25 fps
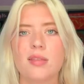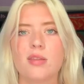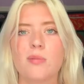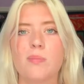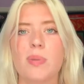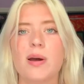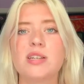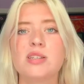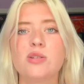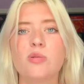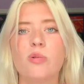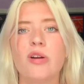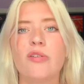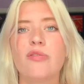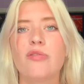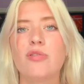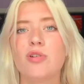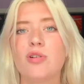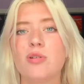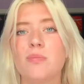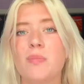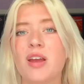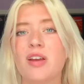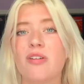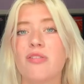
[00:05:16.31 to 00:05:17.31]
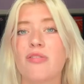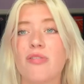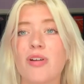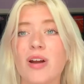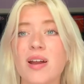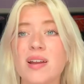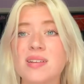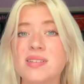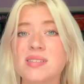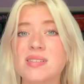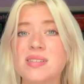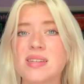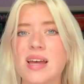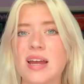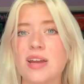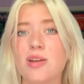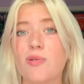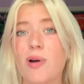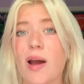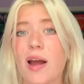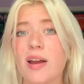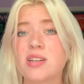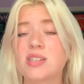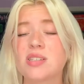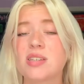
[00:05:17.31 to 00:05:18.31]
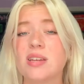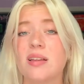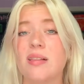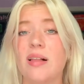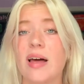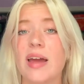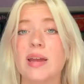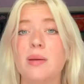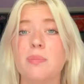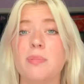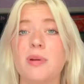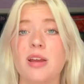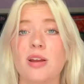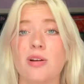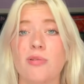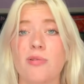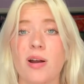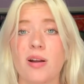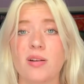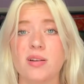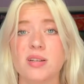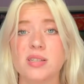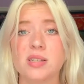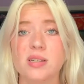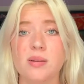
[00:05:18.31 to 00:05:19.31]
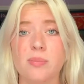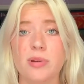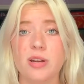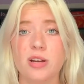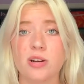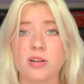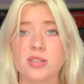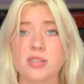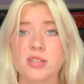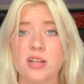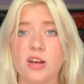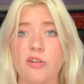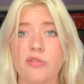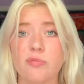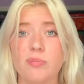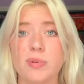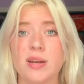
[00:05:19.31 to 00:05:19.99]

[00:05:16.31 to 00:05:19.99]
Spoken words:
The best way for you to make friends that you actually like being around is to be yourself,